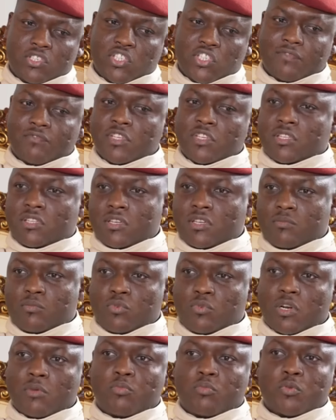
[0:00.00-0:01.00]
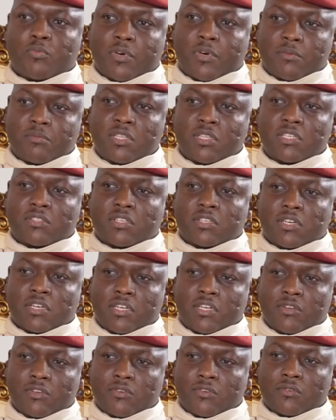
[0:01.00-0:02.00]
He also mentioned that China,
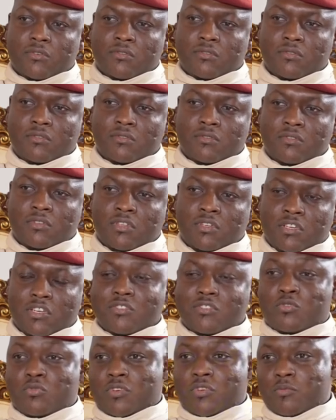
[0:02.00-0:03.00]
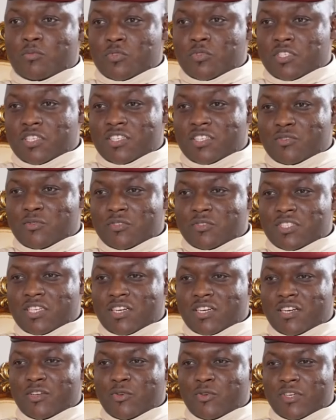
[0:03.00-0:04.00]
Turkey, and South Korea
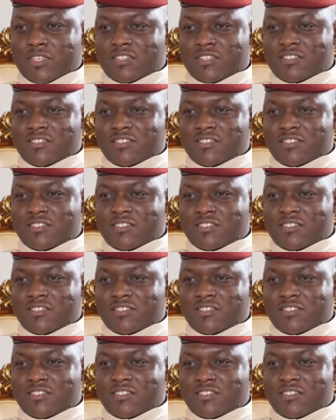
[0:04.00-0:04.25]
were other